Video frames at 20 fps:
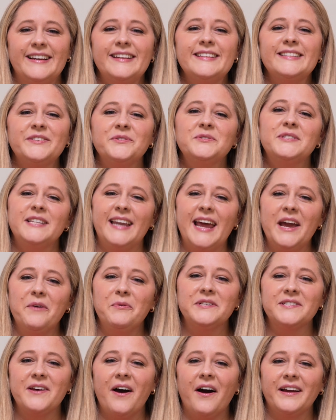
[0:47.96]
So today
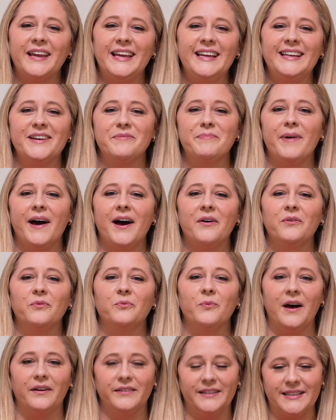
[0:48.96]
we're talking about
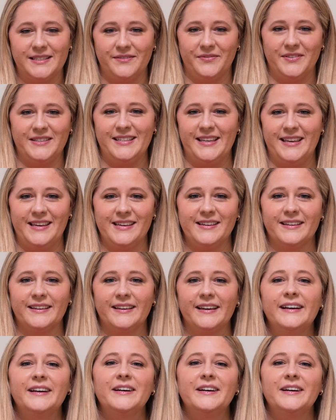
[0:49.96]
wellness fatigue.